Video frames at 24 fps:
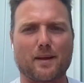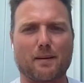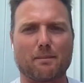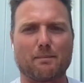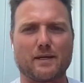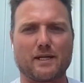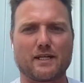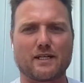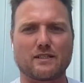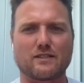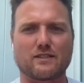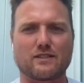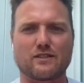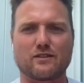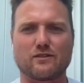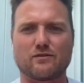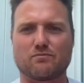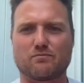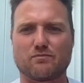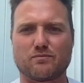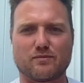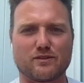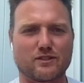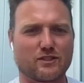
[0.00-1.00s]
Because
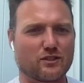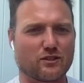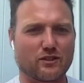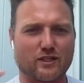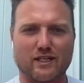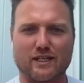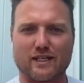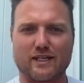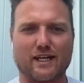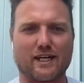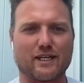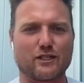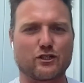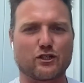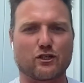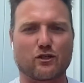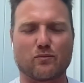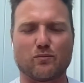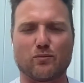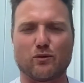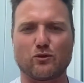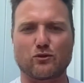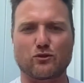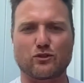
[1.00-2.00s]
they're still going to engage in
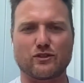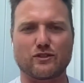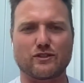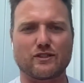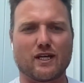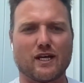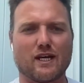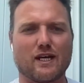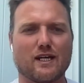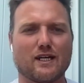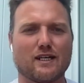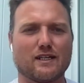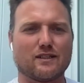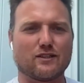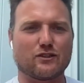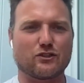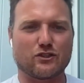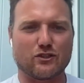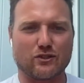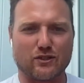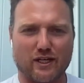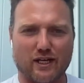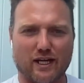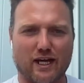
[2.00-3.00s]
compulsions. They're
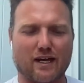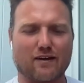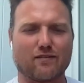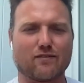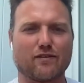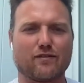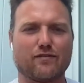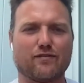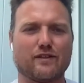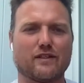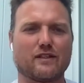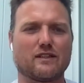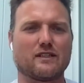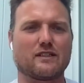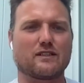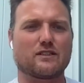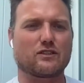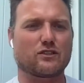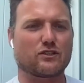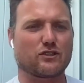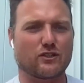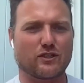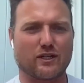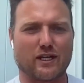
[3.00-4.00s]
still going to have the feelings.
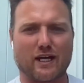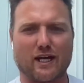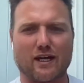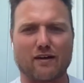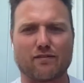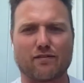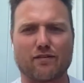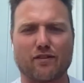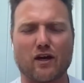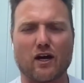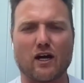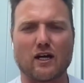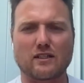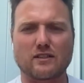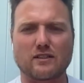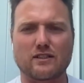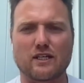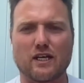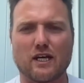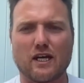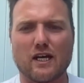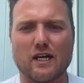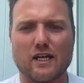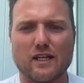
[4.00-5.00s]
They're still going to have
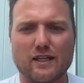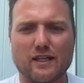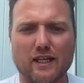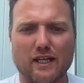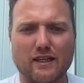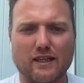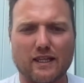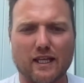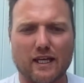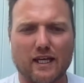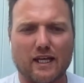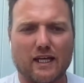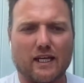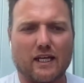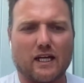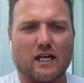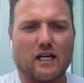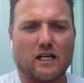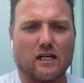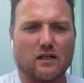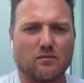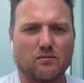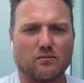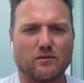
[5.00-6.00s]
thoughts that they,
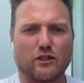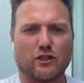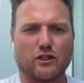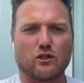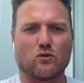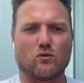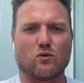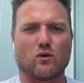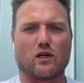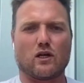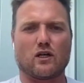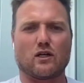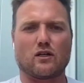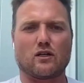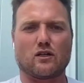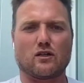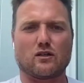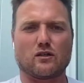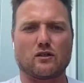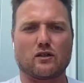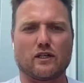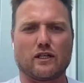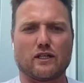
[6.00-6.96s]
you know, are.